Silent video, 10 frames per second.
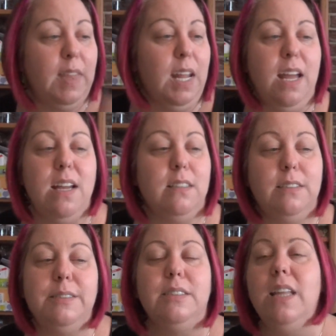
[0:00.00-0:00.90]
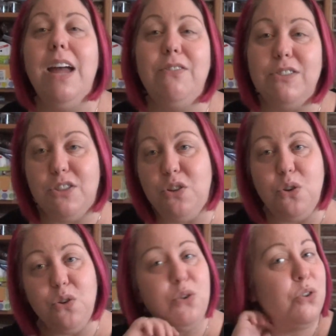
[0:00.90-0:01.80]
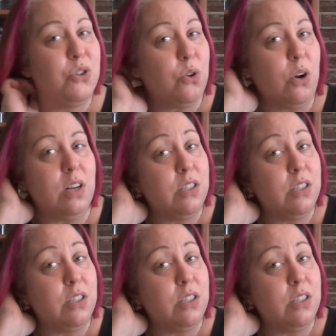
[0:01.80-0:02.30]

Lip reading: Life is too short.